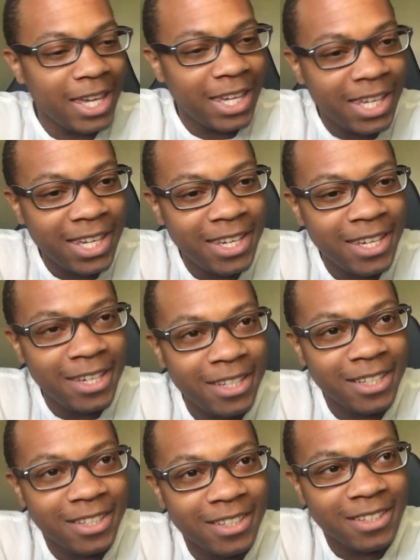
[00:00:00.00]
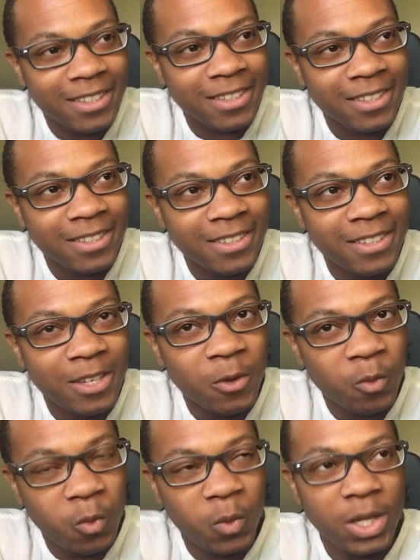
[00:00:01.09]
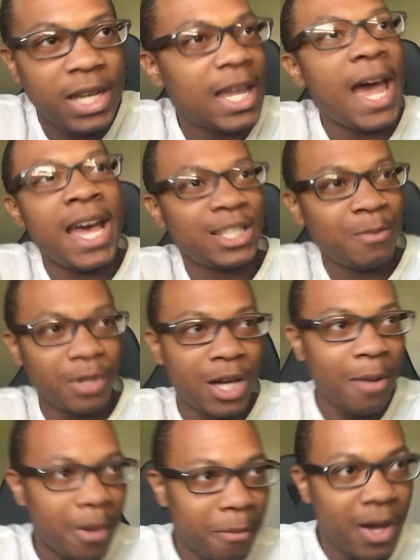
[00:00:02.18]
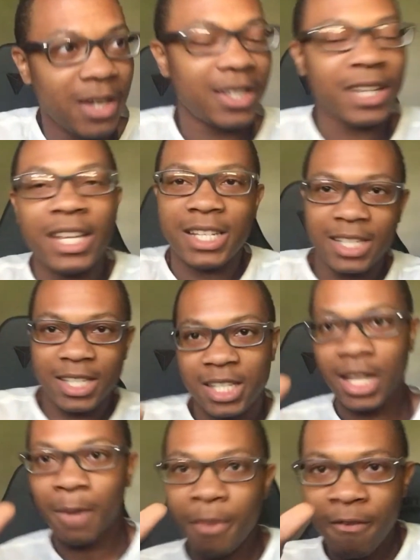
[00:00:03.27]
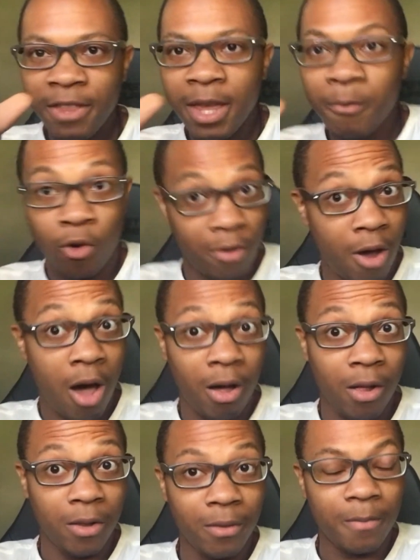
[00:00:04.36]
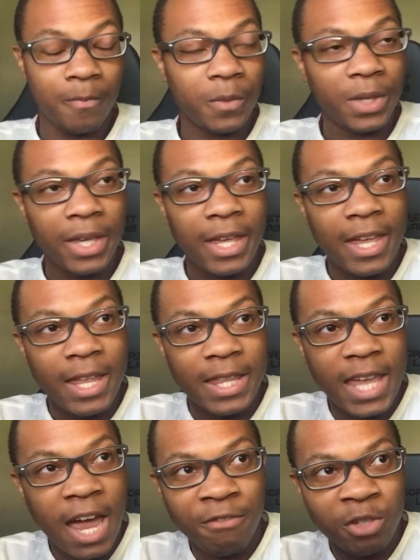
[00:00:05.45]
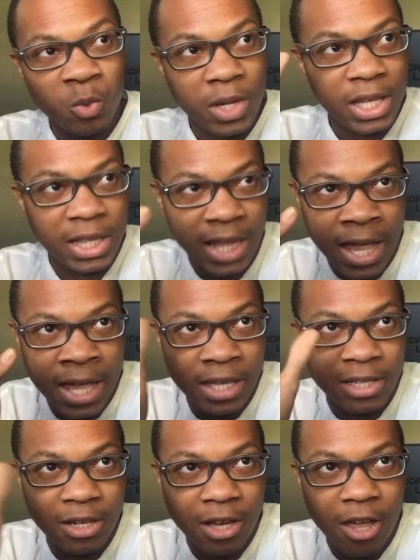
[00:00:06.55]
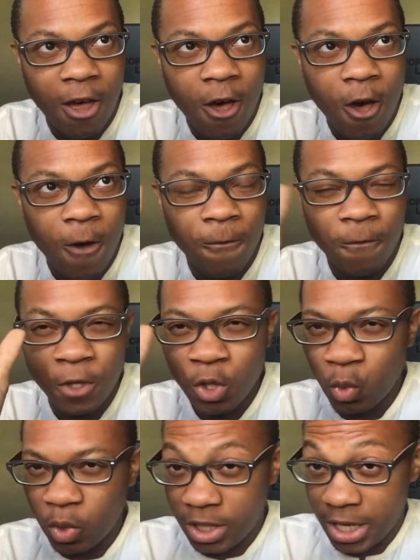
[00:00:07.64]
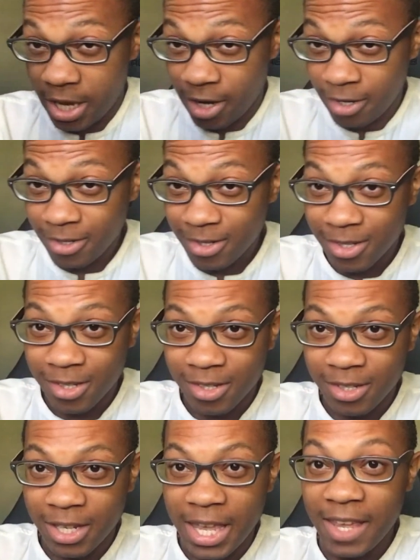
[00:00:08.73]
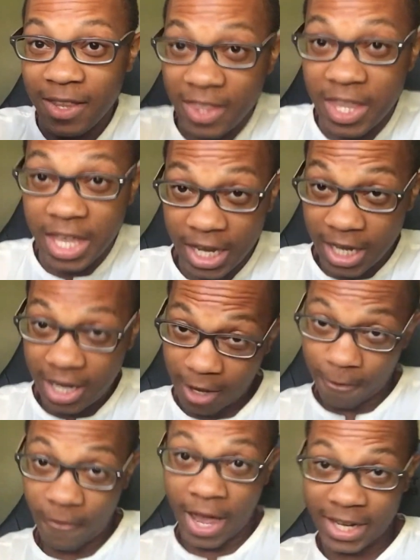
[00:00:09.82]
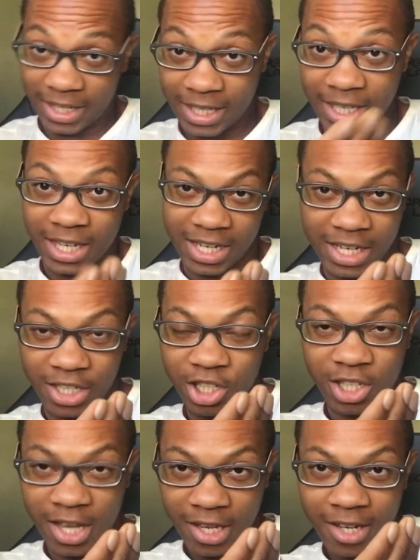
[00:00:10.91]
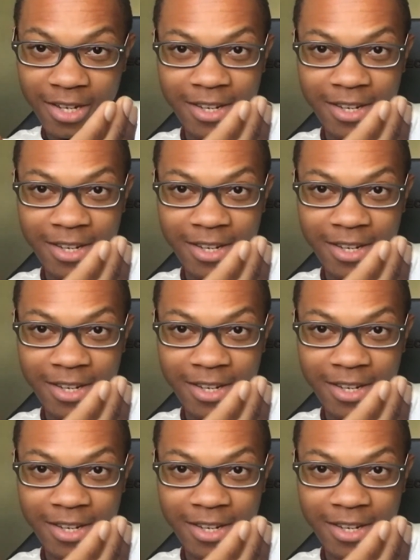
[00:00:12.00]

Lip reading: he, when he asks to become a monk, some of them, or all, they have to wait like a few years and then they finally get initiated.